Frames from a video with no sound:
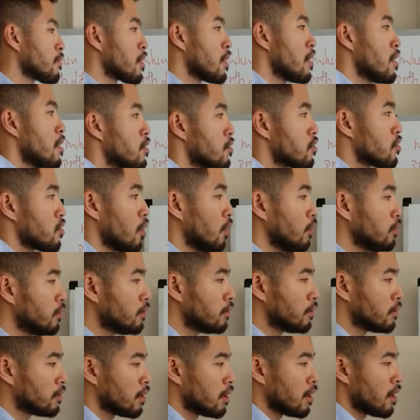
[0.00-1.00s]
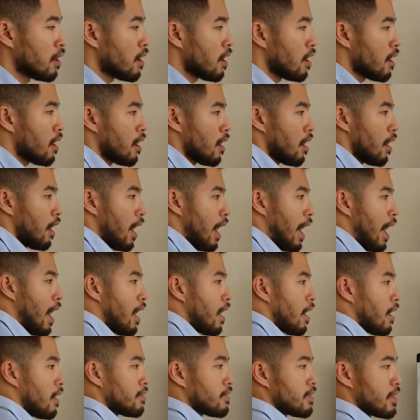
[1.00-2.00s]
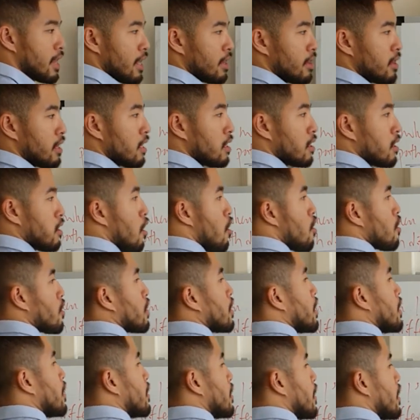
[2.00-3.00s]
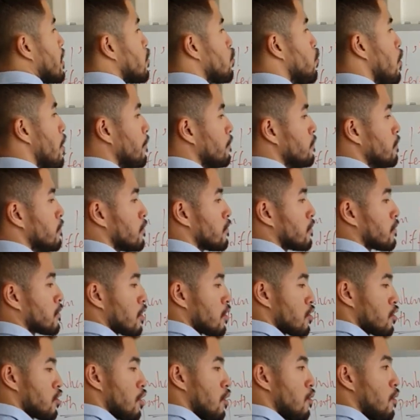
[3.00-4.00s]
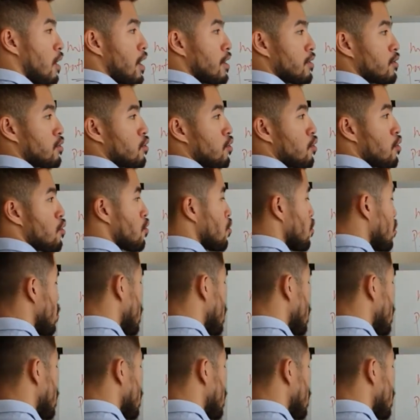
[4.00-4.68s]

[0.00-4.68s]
So this is longer than this one, so I do